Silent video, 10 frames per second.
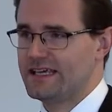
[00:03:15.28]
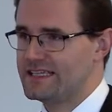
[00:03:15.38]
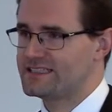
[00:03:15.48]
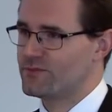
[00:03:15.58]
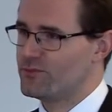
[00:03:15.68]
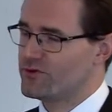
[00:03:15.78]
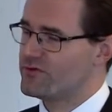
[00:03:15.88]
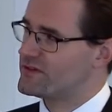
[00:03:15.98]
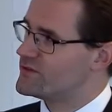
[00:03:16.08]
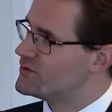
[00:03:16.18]
is the
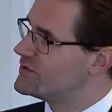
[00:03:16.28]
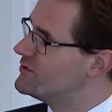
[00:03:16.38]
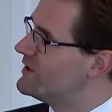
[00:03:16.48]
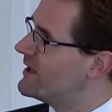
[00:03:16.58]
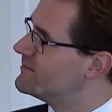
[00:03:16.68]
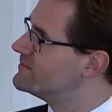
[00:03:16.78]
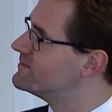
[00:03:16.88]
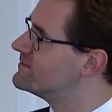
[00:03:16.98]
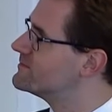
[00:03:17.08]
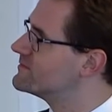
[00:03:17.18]
perfect tool to do that.
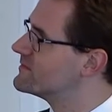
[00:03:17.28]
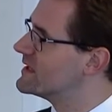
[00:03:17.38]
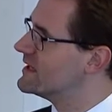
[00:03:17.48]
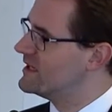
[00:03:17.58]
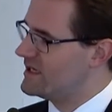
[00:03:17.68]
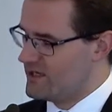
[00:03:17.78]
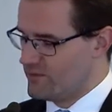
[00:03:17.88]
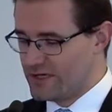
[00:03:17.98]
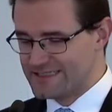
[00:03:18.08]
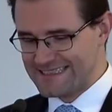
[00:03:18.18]

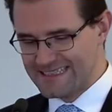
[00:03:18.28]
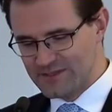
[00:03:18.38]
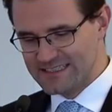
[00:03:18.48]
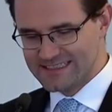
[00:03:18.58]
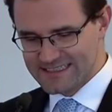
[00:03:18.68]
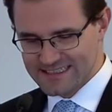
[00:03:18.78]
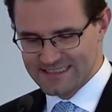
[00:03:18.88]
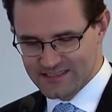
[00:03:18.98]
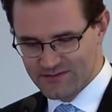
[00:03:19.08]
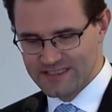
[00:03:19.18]
Because the limited
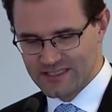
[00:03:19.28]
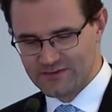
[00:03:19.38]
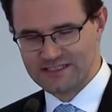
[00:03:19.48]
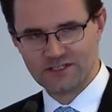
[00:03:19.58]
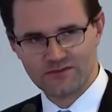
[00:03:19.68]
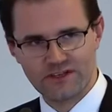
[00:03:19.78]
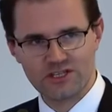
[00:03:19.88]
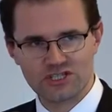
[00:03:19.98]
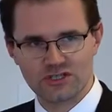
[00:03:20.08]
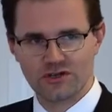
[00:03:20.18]
sensitivity of these
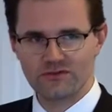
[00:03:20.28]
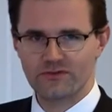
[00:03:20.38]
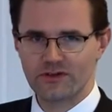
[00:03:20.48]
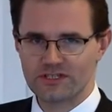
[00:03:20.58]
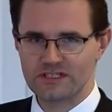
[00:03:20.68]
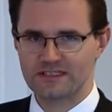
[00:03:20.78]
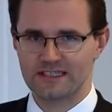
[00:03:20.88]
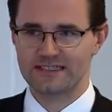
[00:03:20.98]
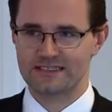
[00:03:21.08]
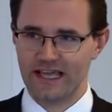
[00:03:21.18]
conventional lung function
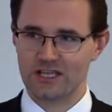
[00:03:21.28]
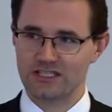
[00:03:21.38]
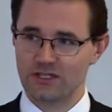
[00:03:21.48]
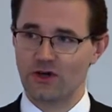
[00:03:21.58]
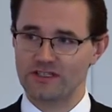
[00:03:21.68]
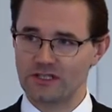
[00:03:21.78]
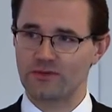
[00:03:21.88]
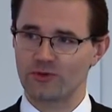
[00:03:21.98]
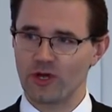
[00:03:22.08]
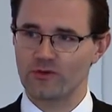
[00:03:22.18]
tests, they actually cause a
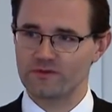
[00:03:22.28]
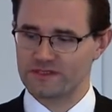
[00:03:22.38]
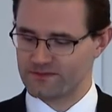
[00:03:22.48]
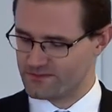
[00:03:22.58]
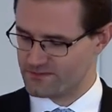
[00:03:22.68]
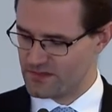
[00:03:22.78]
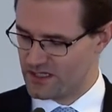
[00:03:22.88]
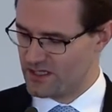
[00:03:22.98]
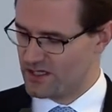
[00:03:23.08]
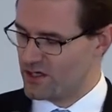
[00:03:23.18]
lot of problems.
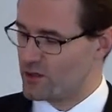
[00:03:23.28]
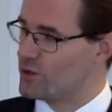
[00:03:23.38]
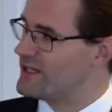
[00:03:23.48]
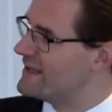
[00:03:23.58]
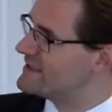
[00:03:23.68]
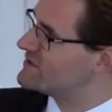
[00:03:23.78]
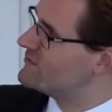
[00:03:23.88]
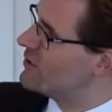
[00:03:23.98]
On one hand, it's